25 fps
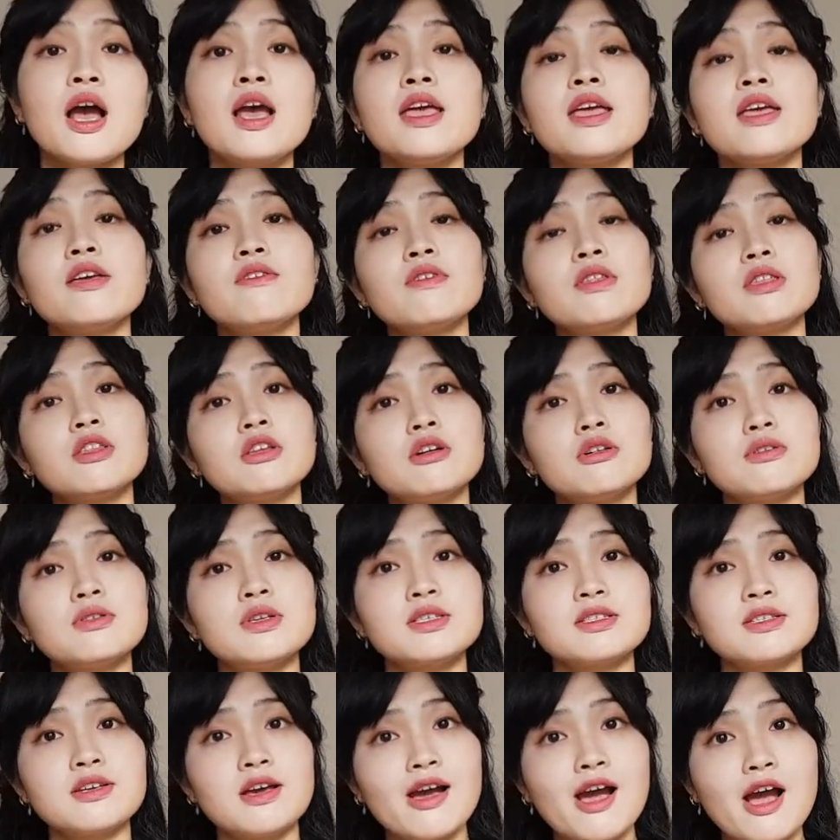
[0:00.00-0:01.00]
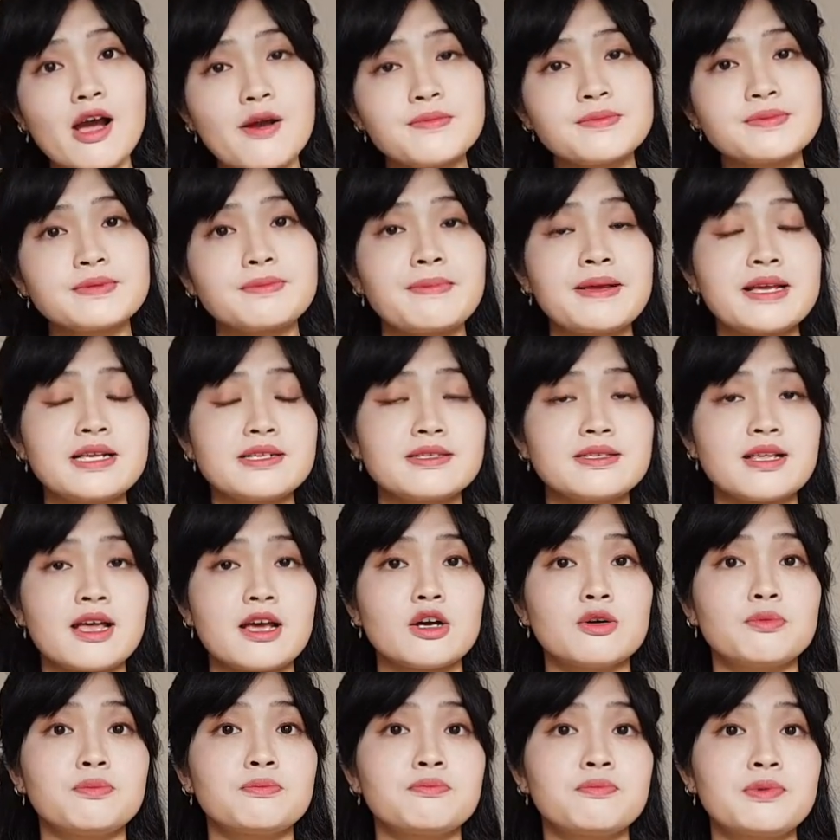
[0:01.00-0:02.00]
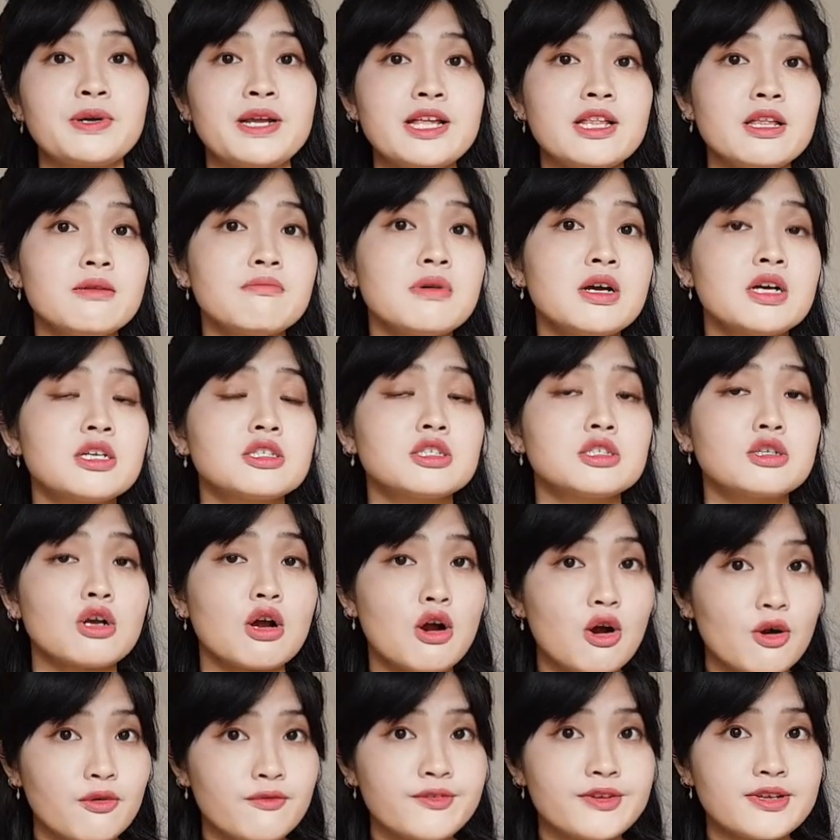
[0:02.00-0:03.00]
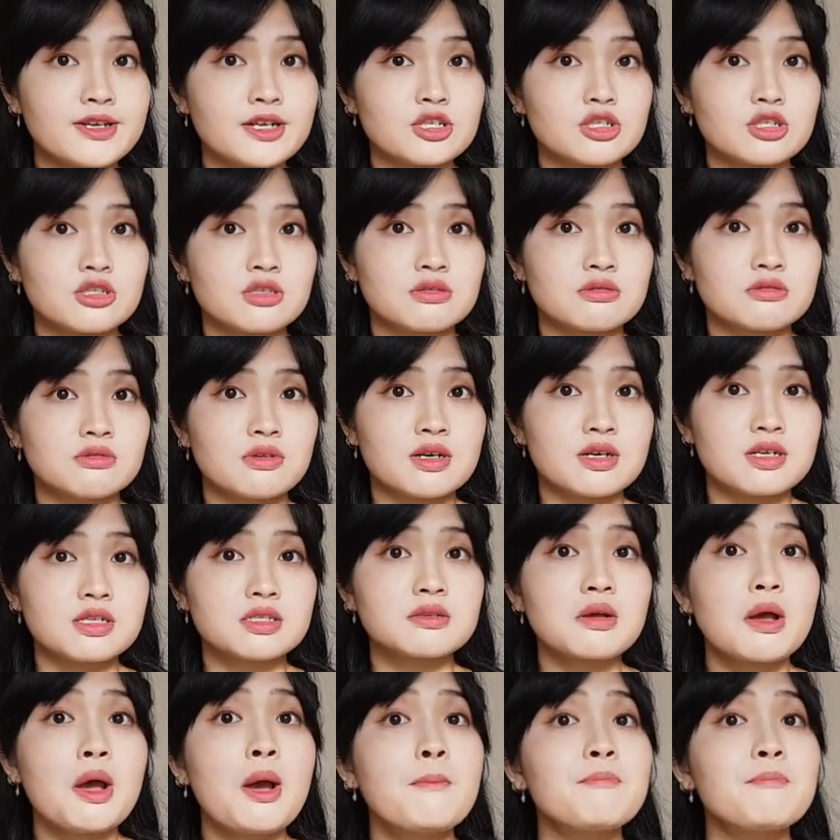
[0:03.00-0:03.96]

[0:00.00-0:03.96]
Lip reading: Even though the terms may sound pretty much obvious to us,